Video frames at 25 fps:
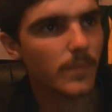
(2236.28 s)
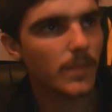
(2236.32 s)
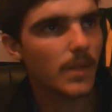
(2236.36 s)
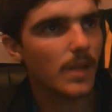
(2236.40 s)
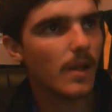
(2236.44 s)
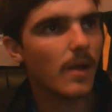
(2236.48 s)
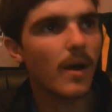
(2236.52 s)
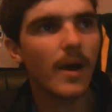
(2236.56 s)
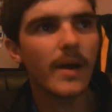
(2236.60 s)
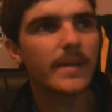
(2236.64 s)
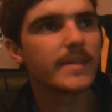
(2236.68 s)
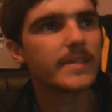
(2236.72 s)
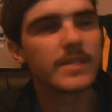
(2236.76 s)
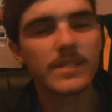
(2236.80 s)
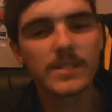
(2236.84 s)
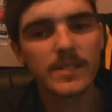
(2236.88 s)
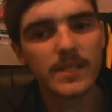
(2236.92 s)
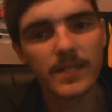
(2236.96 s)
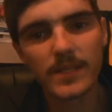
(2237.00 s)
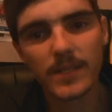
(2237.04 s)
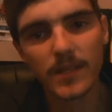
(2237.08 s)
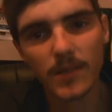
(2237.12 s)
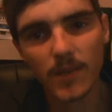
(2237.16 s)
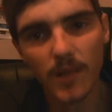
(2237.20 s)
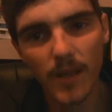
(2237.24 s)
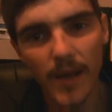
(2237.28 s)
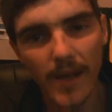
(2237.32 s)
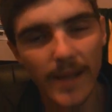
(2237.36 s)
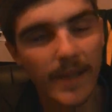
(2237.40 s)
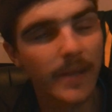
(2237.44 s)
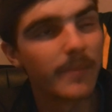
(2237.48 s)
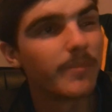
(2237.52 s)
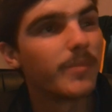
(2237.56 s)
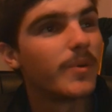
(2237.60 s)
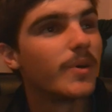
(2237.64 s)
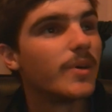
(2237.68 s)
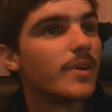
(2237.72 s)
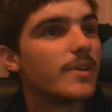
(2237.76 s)
I just didn't like
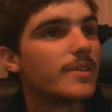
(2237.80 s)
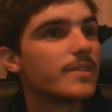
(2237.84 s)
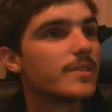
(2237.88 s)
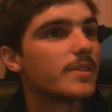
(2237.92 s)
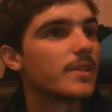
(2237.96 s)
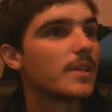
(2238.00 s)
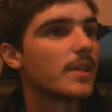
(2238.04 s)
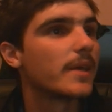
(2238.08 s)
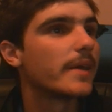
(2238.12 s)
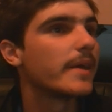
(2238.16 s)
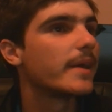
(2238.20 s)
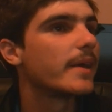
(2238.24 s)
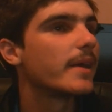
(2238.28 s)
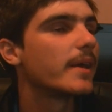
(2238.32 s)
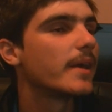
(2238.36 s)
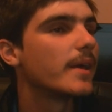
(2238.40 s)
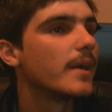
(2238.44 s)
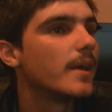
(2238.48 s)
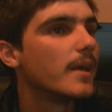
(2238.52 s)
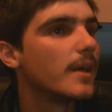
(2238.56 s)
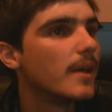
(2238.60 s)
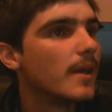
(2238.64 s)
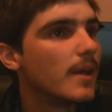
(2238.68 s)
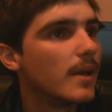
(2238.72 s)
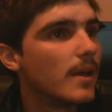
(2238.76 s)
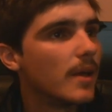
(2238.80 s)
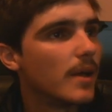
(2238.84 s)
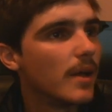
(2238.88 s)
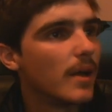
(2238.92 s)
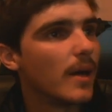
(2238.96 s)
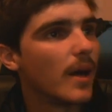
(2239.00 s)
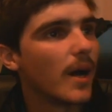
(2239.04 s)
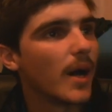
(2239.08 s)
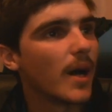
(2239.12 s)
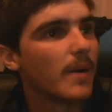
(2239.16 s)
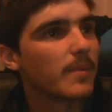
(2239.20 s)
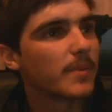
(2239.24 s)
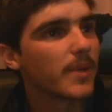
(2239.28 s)
it personally.
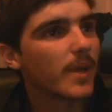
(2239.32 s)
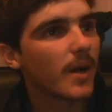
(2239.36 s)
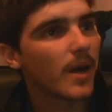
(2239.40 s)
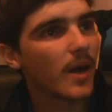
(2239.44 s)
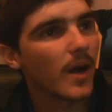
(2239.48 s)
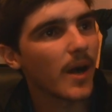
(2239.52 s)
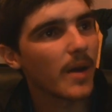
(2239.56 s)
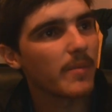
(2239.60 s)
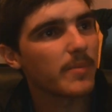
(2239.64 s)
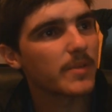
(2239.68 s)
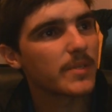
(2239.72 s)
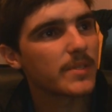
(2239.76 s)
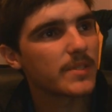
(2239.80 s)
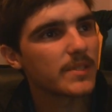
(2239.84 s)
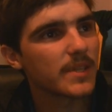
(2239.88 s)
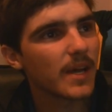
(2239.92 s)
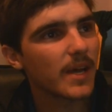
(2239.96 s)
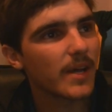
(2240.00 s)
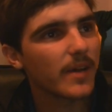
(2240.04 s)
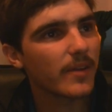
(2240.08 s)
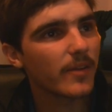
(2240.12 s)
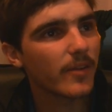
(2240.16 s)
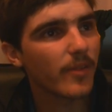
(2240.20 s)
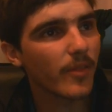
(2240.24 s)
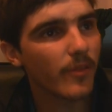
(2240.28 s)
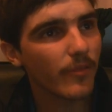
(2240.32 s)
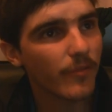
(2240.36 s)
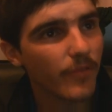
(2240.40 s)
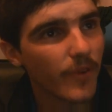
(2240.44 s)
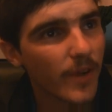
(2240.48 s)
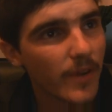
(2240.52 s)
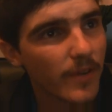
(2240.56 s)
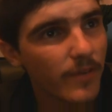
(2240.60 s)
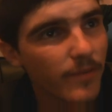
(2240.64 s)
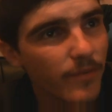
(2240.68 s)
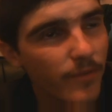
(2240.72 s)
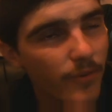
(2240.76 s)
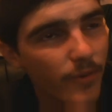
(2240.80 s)
Kahibah started on the
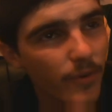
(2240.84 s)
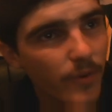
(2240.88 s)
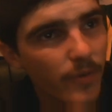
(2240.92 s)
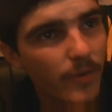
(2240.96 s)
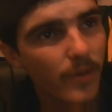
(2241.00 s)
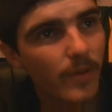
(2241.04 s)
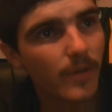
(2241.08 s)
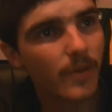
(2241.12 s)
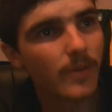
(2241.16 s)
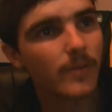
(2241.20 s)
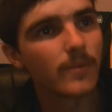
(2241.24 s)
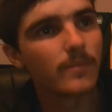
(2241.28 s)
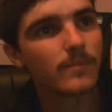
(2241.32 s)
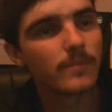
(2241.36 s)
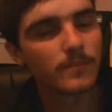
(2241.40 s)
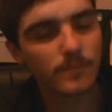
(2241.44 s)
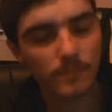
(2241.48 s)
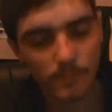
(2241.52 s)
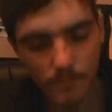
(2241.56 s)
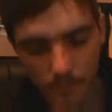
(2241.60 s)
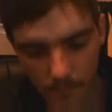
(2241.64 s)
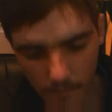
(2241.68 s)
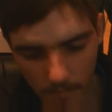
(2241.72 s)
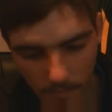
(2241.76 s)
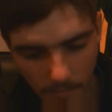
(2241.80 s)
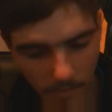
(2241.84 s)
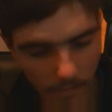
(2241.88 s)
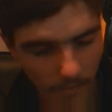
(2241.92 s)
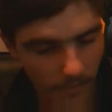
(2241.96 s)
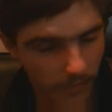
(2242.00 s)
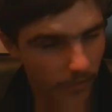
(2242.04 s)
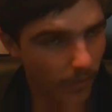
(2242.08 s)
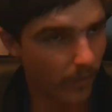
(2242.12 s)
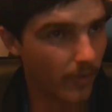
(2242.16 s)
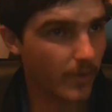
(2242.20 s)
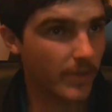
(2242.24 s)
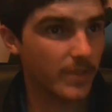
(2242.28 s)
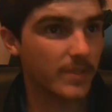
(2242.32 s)
front foot.
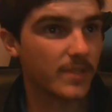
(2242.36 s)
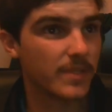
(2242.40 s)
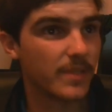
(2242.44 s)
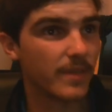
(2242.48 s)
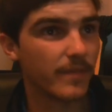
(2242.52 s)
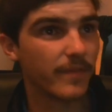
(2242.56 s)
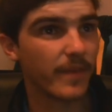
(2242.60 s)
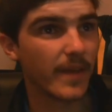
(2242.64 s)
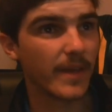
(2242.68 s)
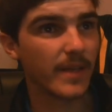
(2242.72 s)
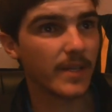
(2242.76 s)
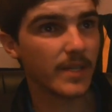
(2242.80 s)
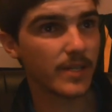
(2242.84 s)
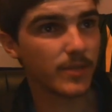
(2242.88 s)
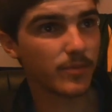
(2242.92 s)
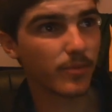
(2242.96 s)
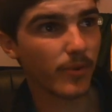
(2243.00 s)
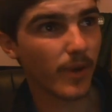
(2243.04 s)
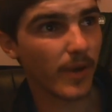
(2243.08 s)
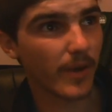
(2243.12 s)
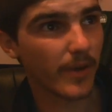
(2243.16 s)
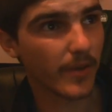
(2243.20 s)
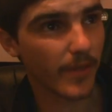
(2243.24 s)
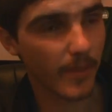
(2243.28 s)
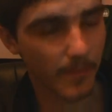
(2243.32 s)
Thornton's defenders were under the